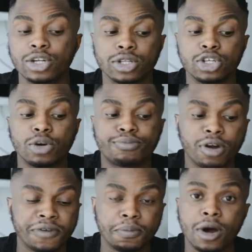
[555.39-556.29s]
you know, your
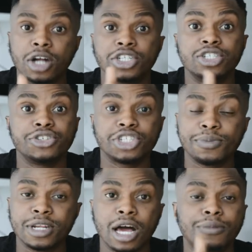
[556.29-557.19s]
profit margin, your
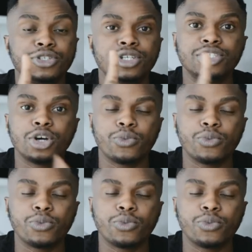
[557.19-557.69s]
shipping option,